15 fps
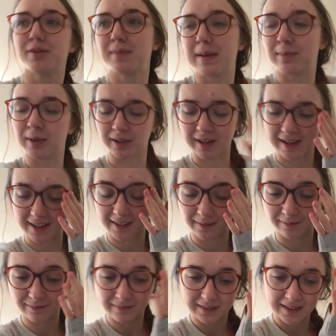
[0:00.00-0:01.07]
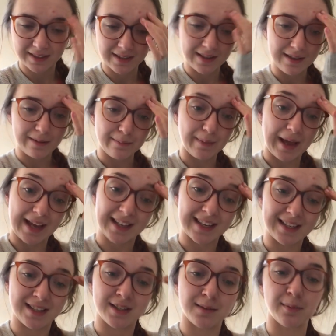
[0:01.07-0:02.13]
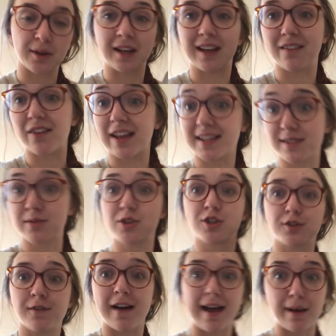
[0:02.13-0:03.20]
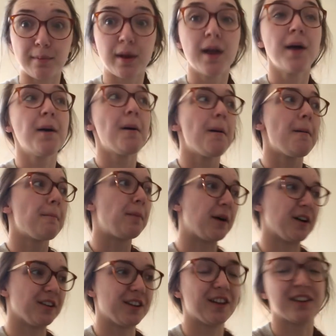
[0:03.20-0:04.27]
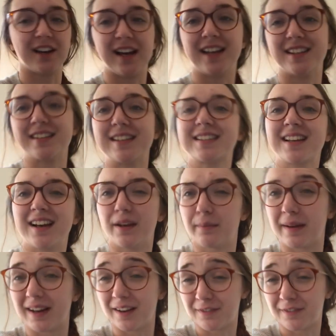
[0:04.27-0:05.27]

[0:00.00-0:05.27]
people are getting back into booking events, which is fab. But on the other hand, it kind of meant I